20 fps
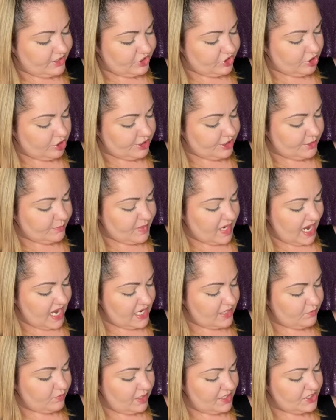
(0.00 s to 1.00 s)
charging
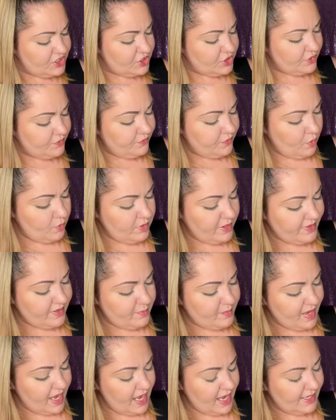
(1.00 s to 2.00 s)
pad. Rest your phone on the
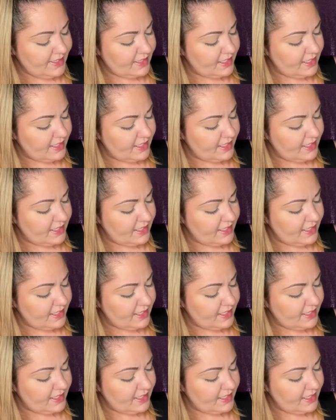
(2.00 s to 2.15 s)
pad